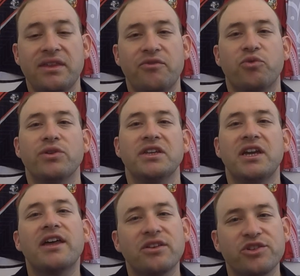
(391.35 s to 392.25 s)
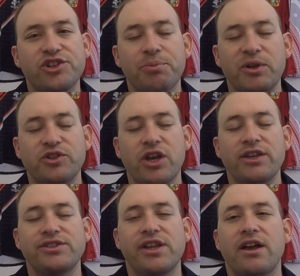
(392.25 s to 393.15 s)
they've really got their chip and
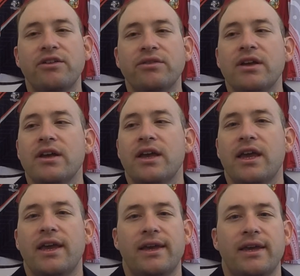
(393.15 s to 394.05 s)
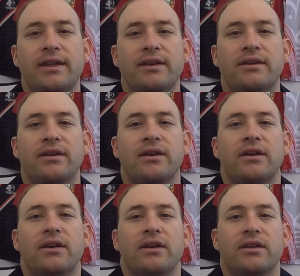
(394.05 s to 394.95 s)
chase down, and
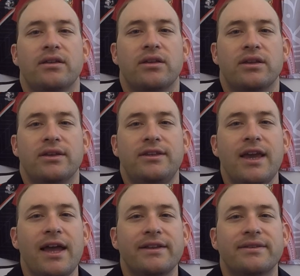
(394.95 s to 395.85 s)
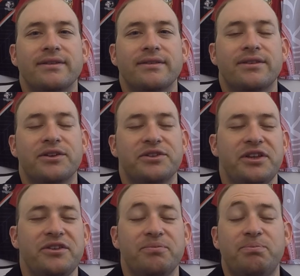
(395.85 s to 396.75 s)
yet the
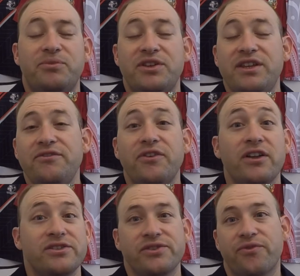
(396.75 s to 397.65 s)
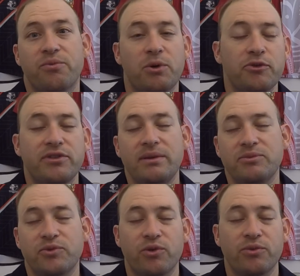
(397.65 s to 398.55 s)
defenses for both
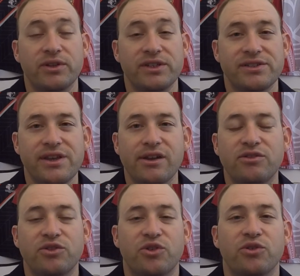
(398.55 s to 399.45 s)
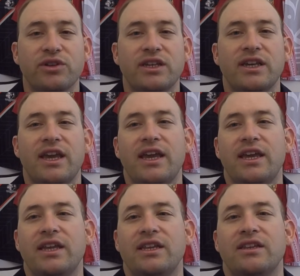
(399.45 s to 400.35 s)
teams weren't really settled early,
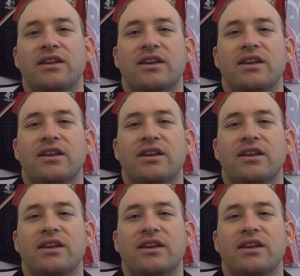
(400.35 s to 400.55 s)
and